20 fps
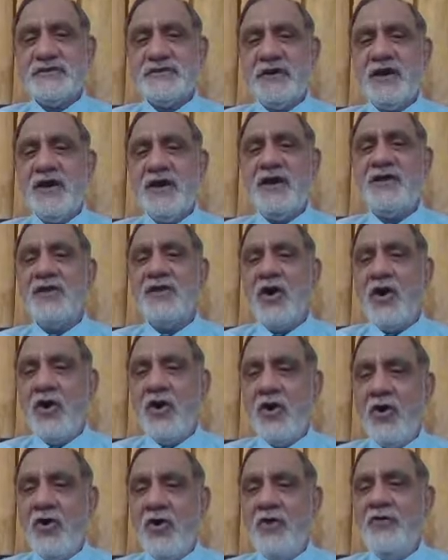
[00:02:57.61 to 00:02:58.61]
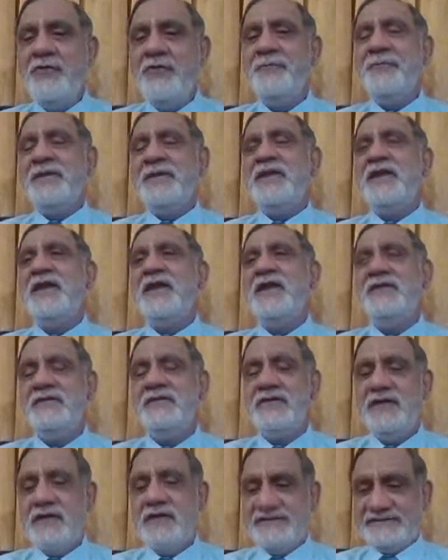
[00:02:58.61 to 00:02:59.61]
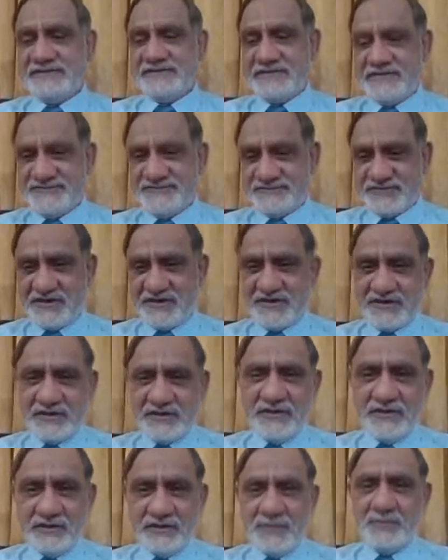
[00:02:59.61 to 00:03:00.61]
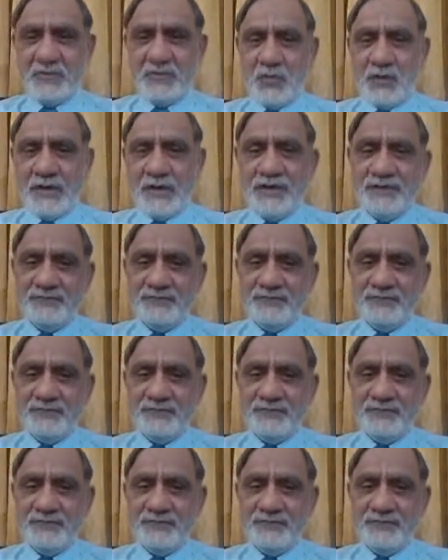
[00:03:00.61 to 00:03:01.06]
on how a meaning is constructed, number one,